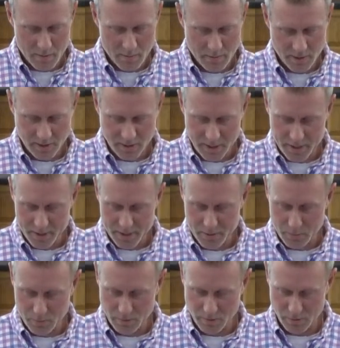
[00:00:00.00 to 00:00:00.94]
this area
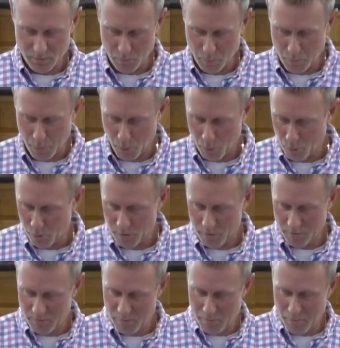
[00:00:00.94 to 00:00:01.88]
where the pool
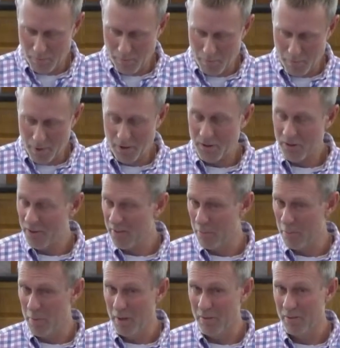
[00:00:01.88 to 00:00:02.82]
of
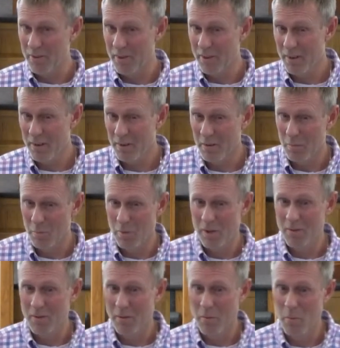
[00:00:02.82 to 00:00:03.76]
Bethesda,
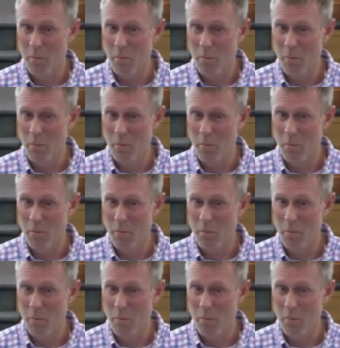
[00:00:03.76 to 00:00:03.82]
might